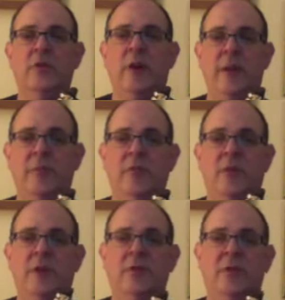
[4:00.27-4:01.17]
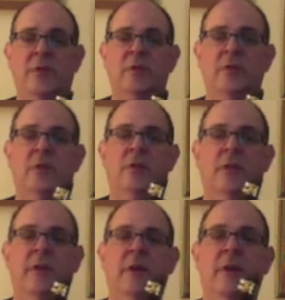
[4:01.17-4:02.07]
operating very
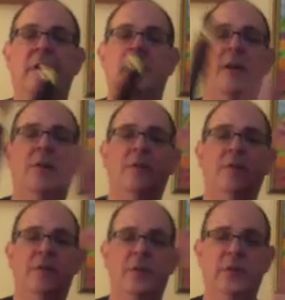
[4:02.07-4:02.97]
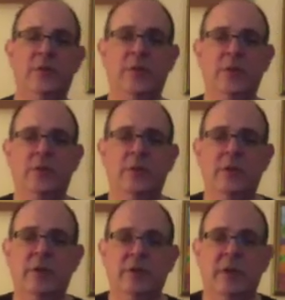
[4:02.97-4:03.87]
slowly. Now, for those of you
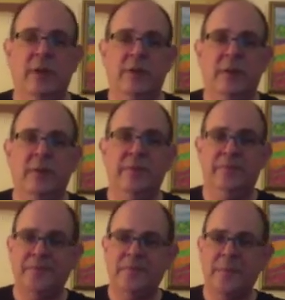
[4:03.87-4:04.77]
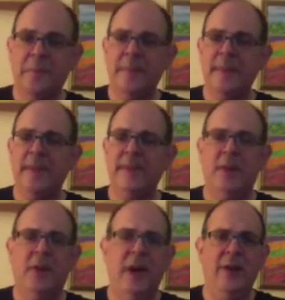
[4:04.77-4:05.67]
students out there
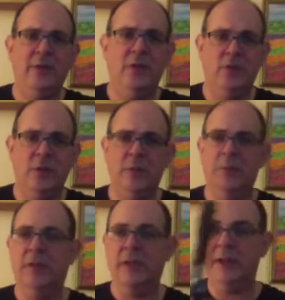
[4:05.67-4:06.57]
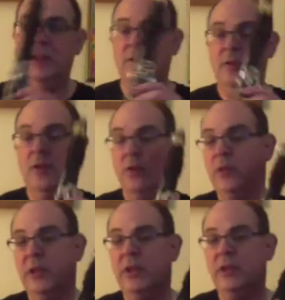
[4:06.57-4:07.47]
that are having trouble playing the
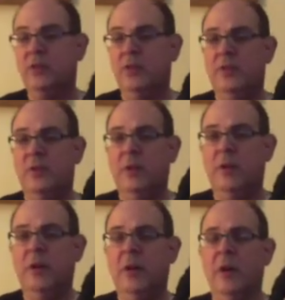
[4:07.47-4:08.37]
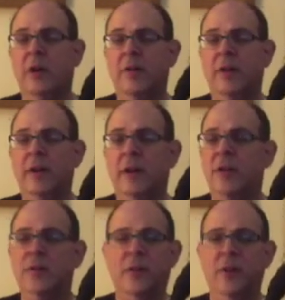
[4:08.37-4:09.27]
low E so far, all right,
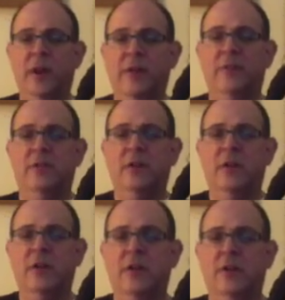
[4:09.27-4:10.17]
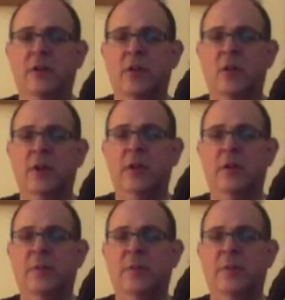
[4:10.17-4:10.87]
you don't have to start on the low E.